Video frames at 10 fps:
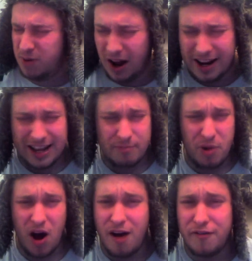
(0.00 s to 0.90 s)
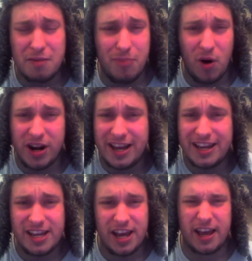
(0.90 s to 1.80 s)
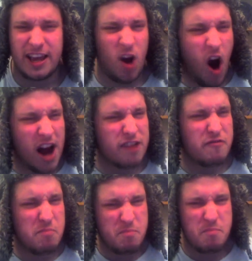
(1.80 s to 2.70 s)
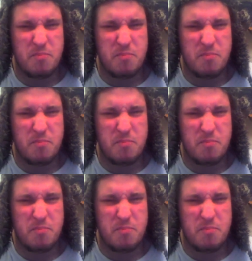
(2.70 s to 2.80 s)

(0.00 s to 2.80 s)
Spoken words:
bloody perfect body, it kind of,